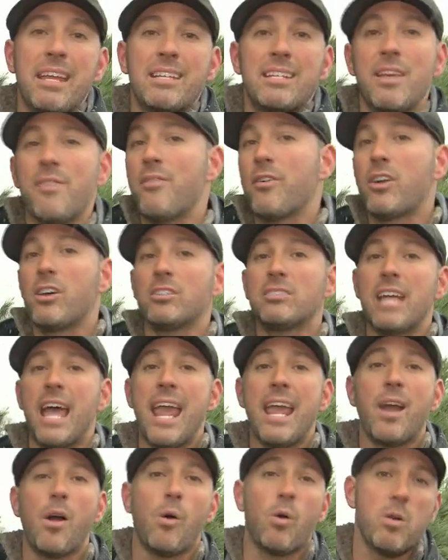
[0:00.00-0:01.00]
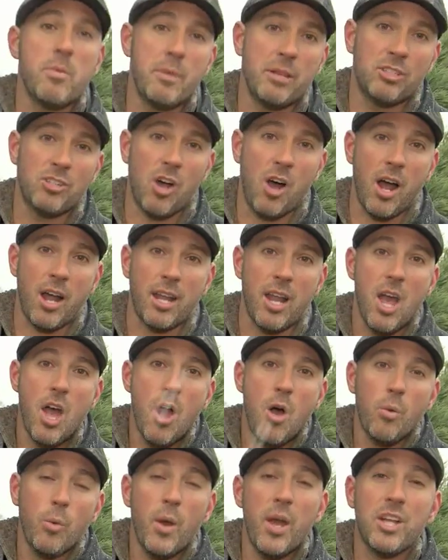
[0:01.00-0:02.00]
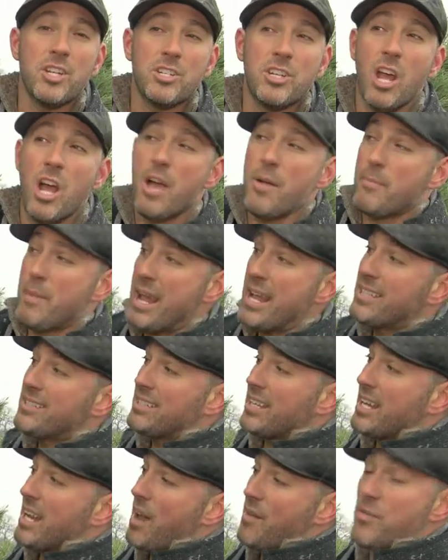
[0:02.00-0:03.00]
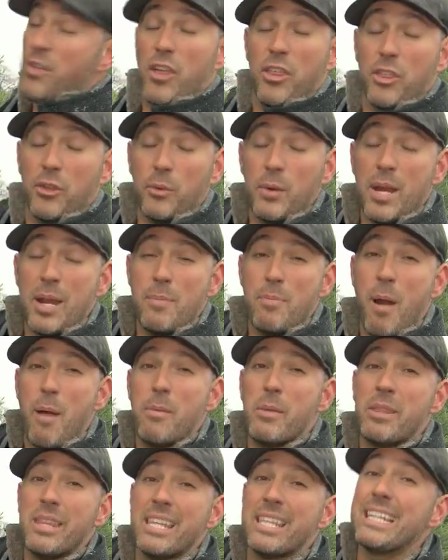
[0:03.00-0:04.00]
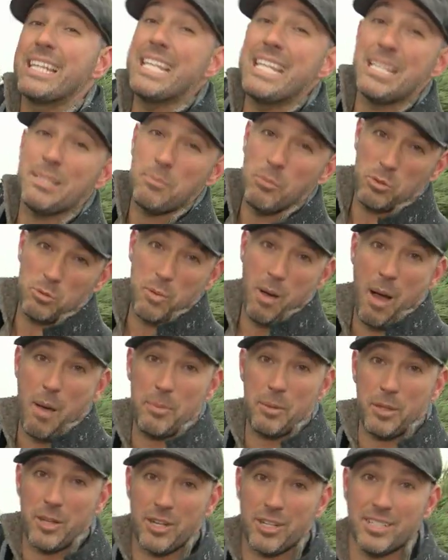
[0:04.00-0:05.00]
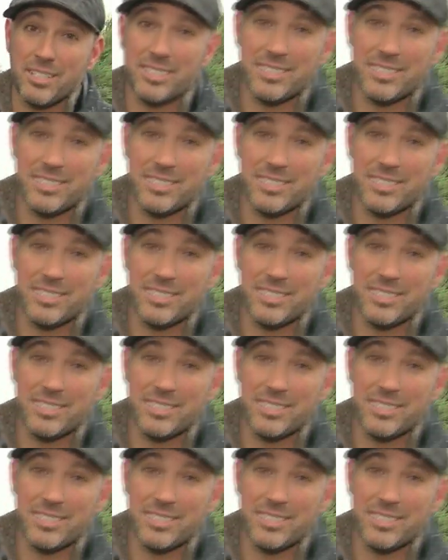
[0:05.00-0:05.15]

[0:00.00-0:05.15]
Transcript: it difficult to hang ornaments on, which makes it, of the three, probably the least most popular.